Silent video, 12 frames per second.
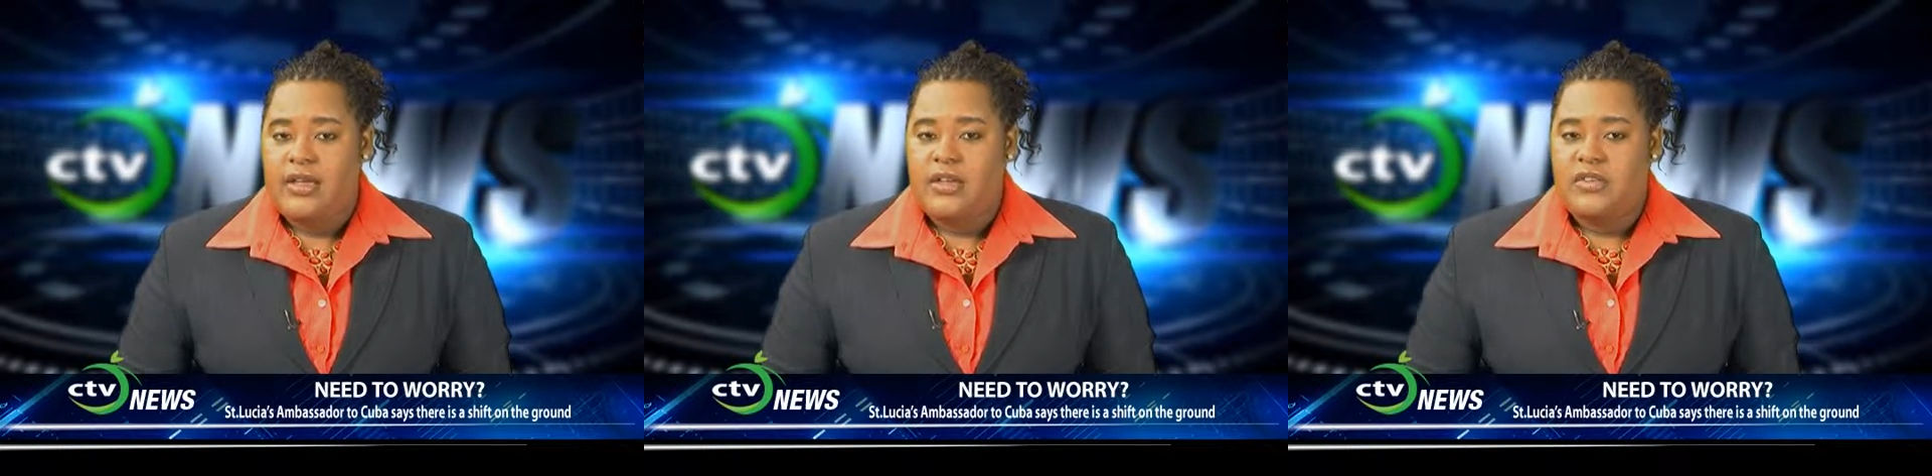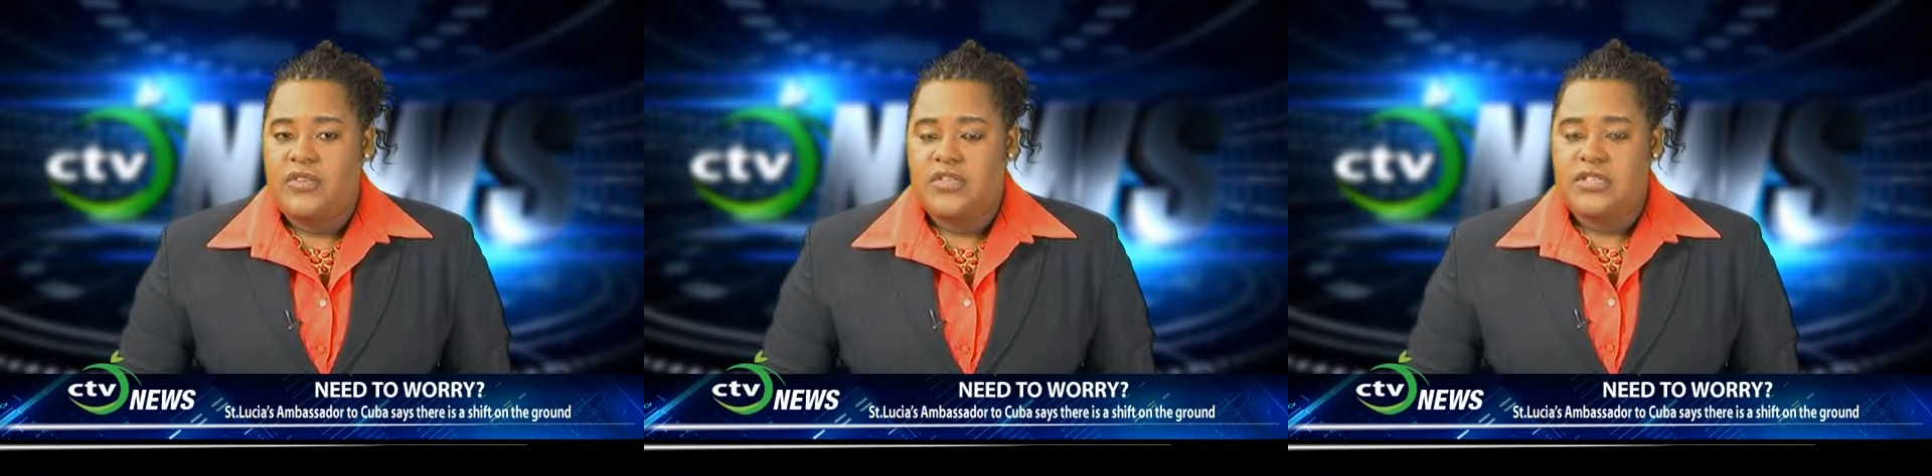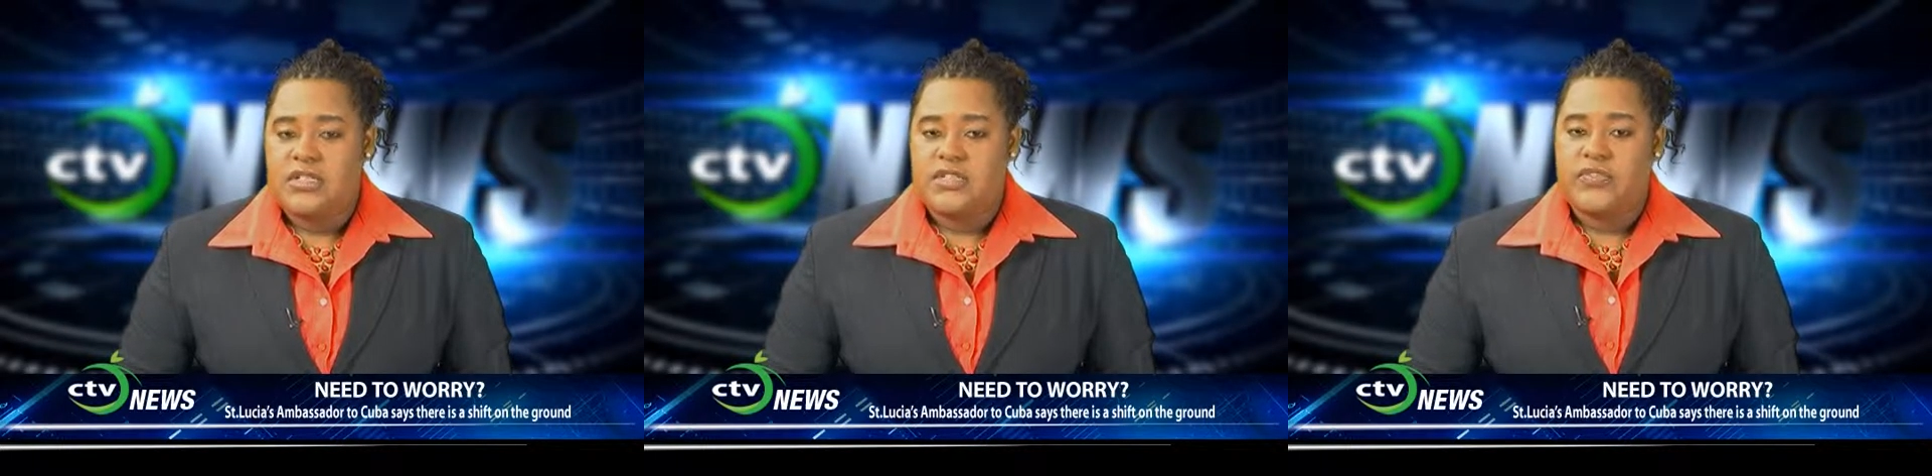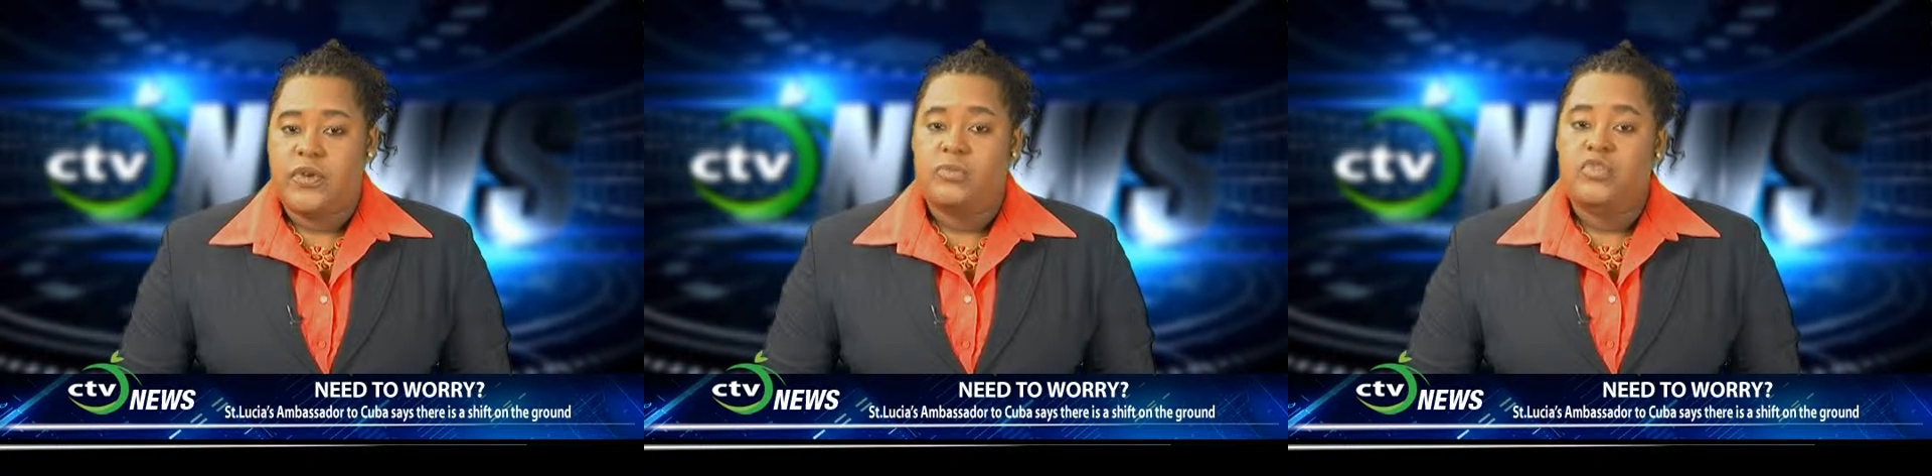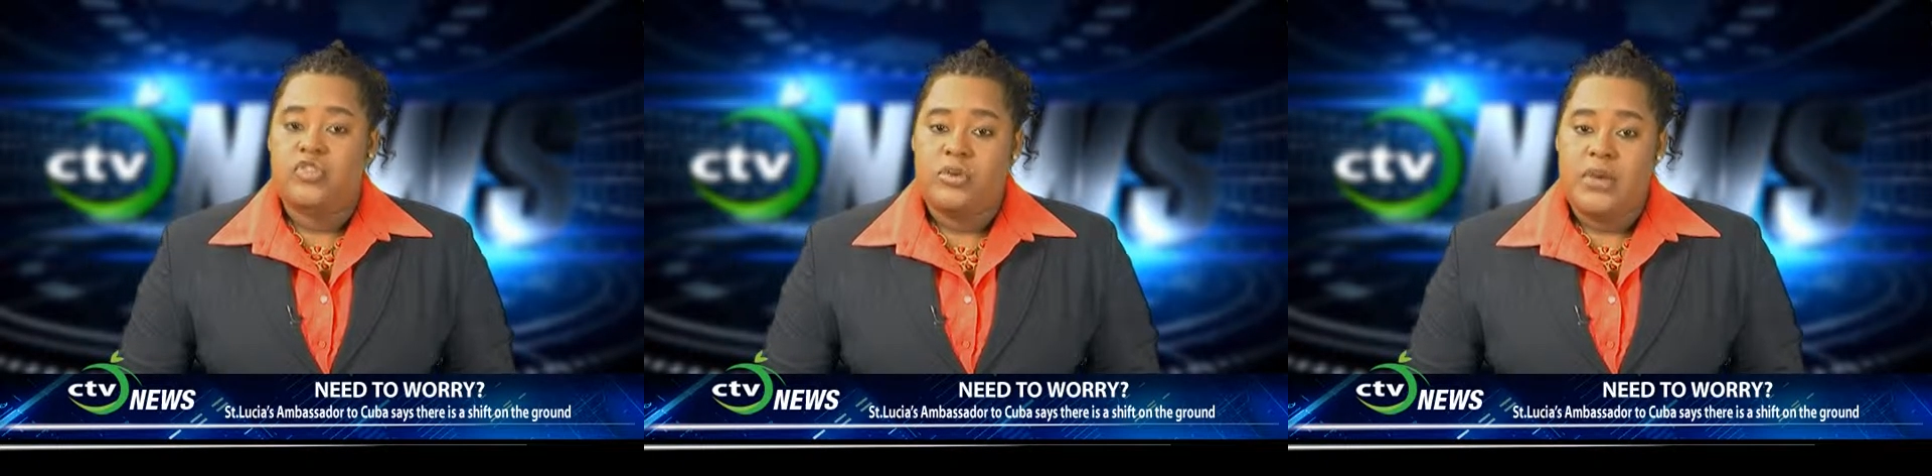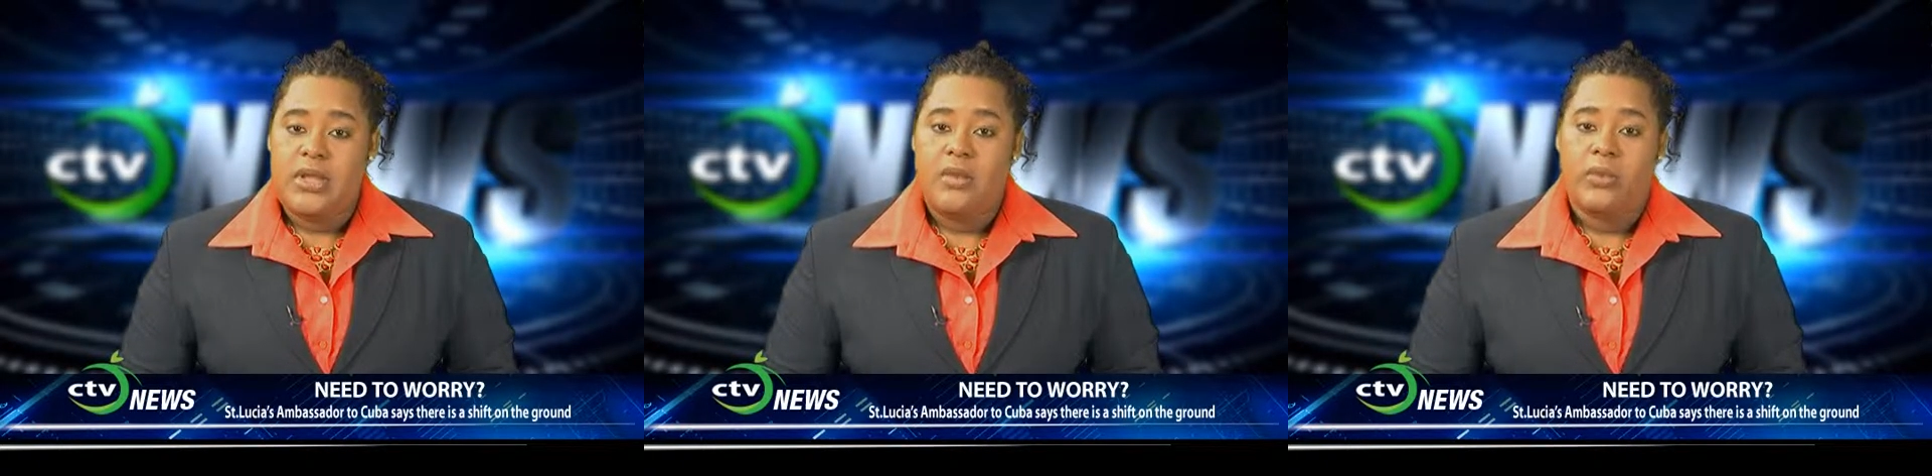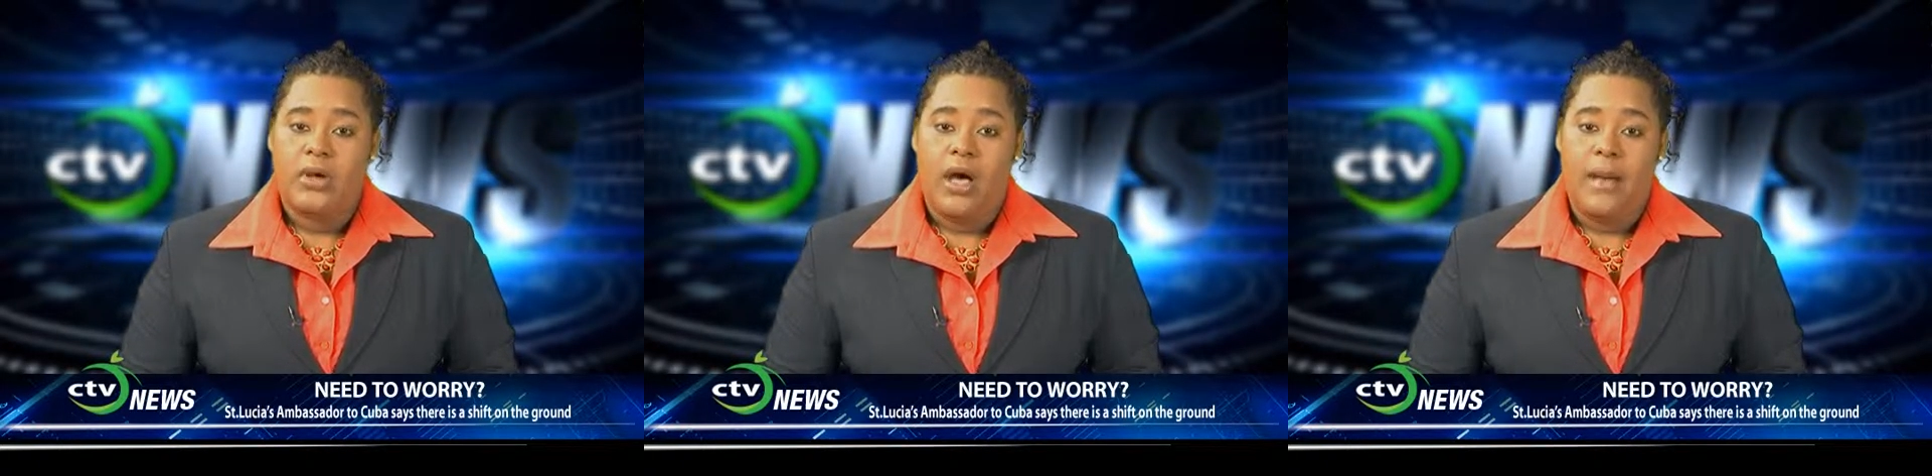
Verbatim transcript: Visitors from Germany were